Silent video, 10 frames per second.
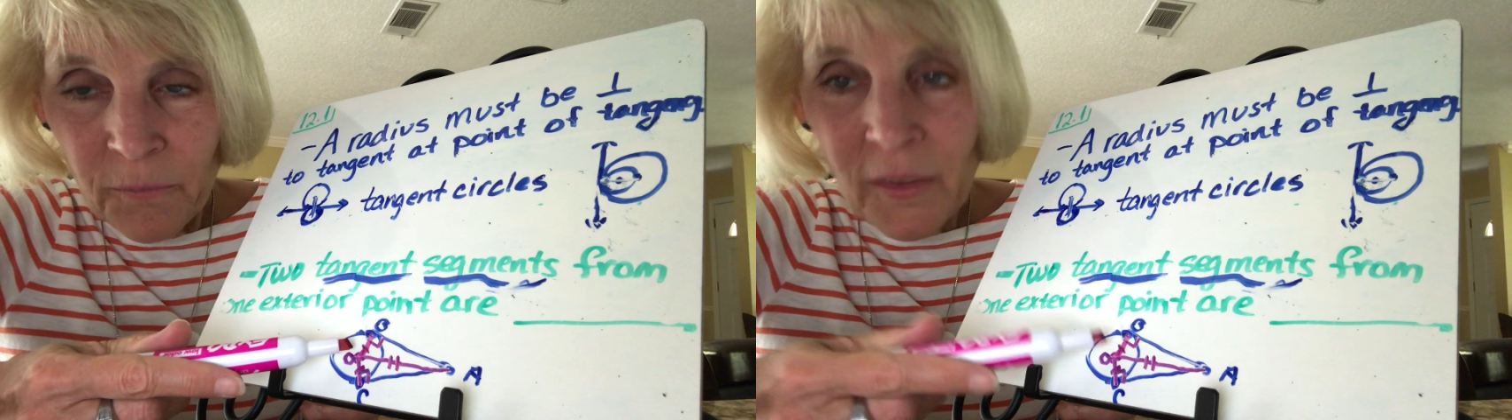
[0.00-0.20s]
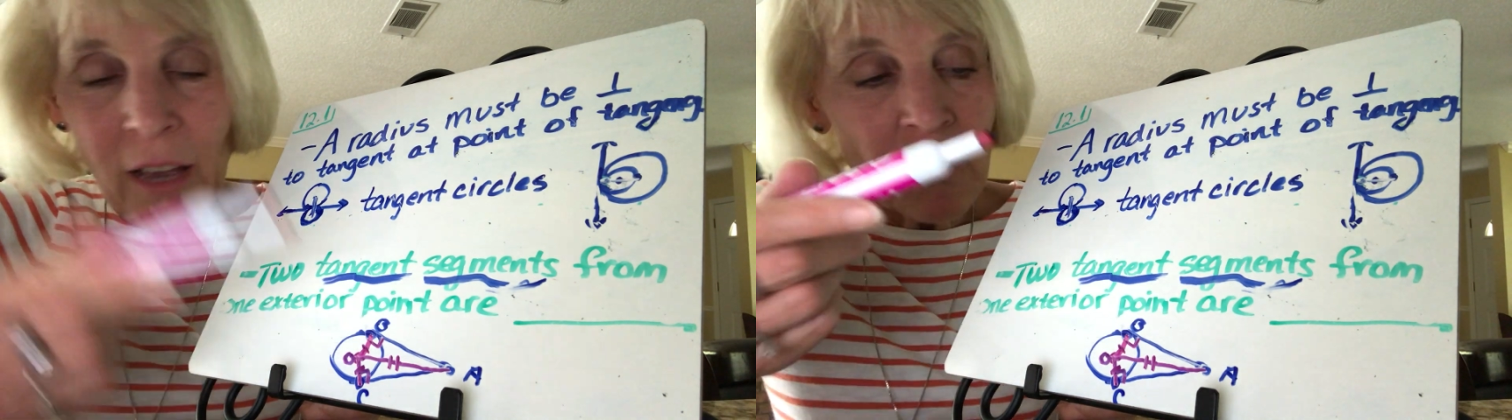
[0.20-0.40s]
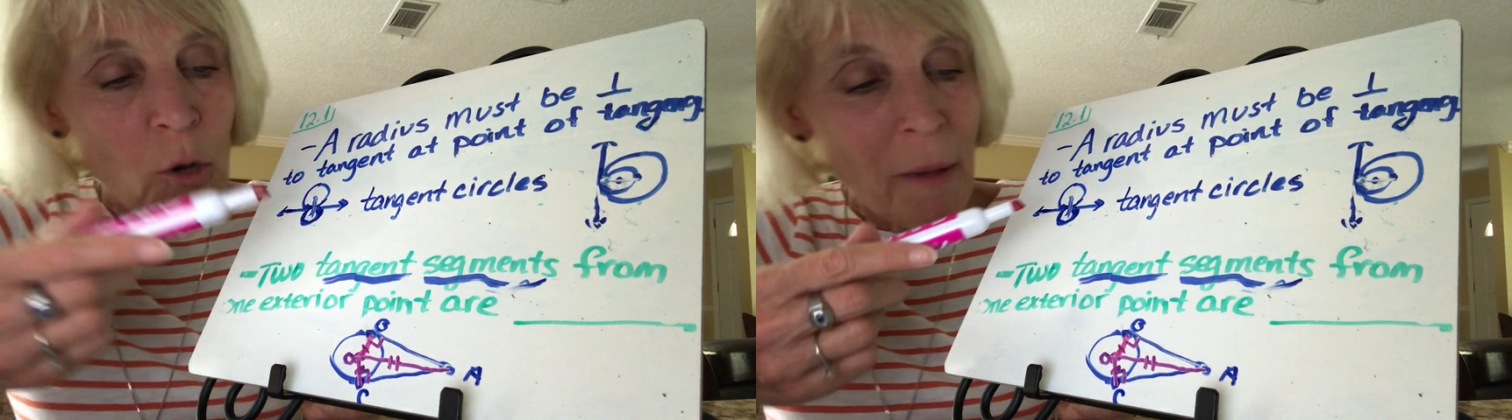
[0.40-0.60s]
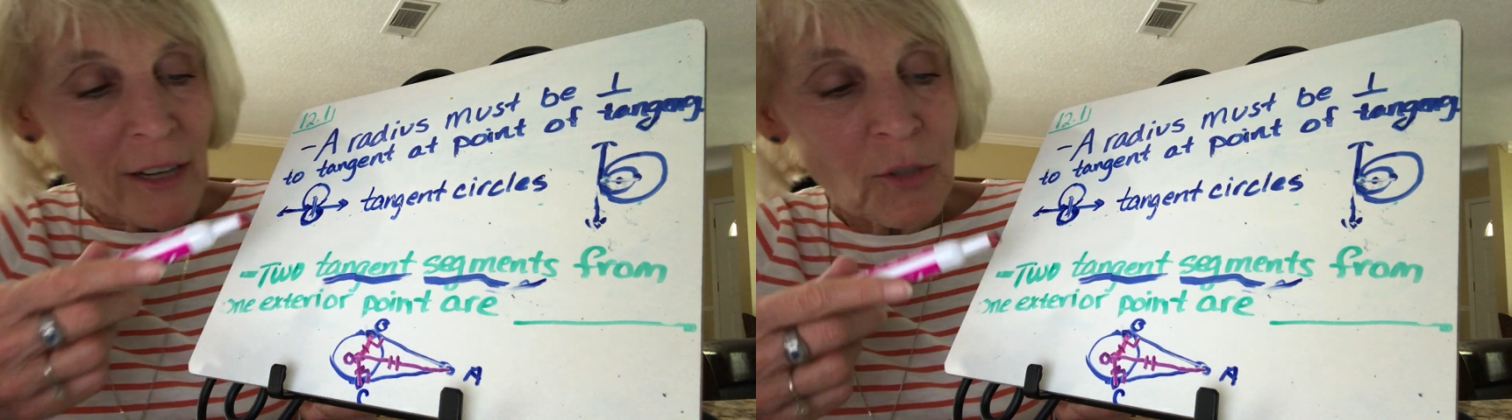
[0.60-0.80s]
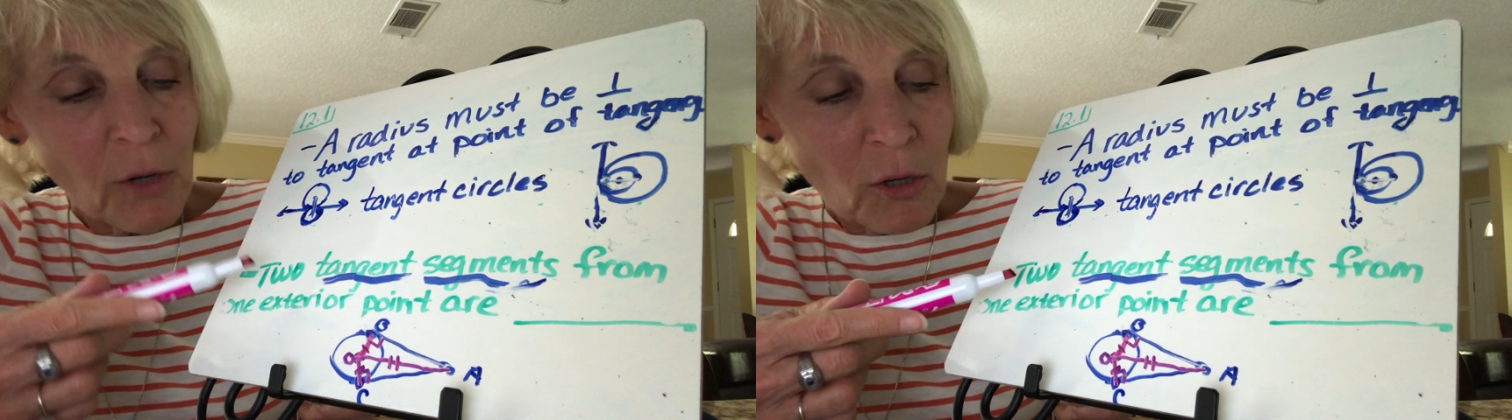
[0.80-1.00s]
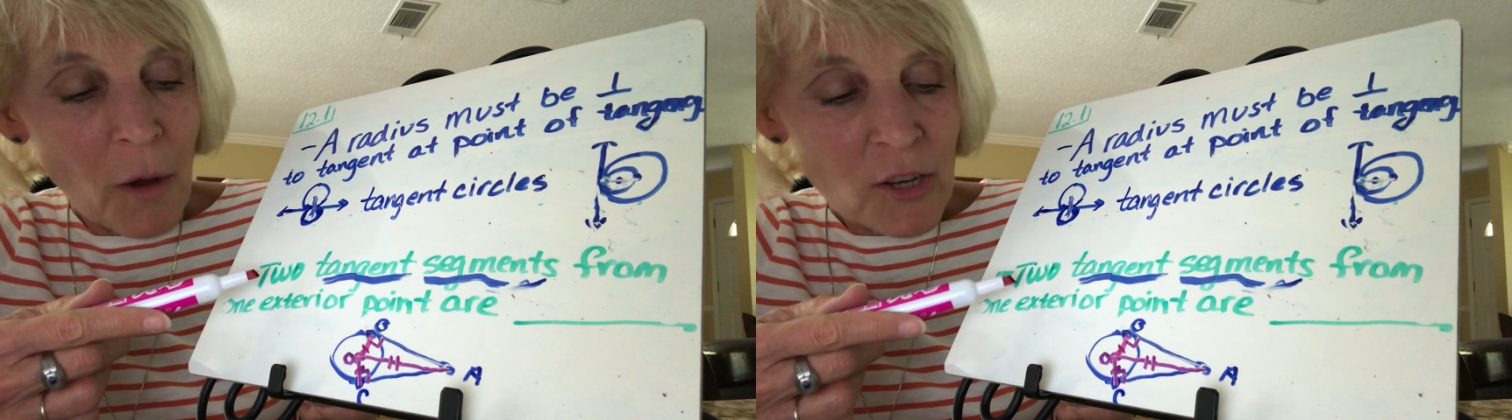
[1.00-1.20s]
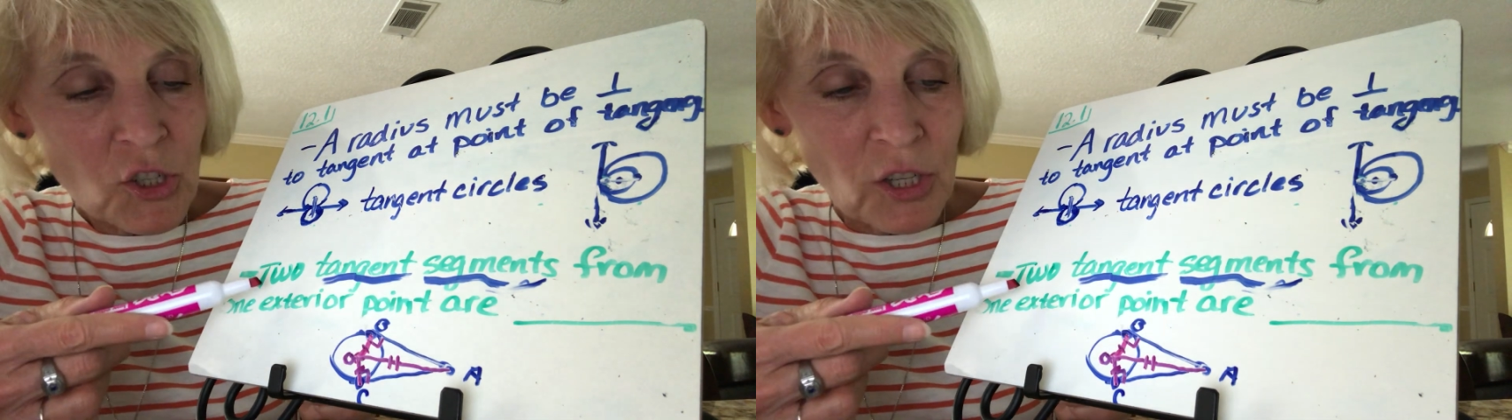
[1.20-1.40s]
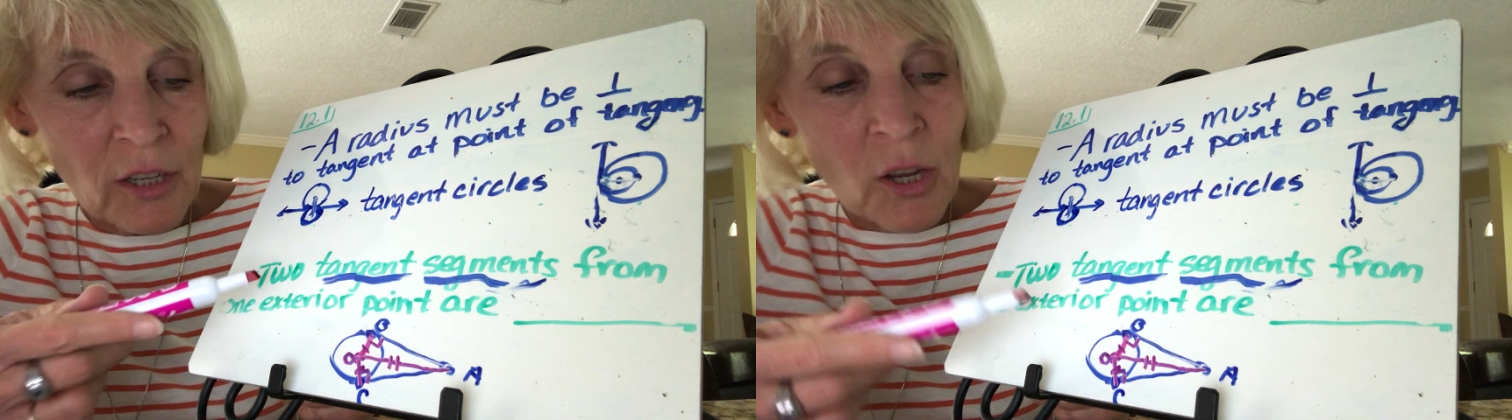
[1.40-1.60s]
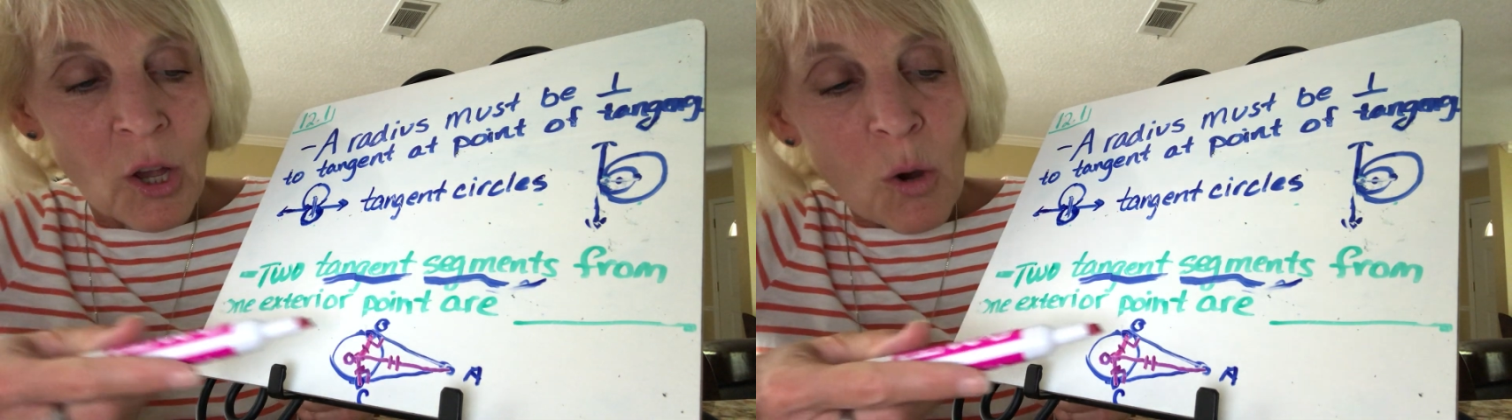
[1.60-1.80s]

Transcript: Now, go back to our question.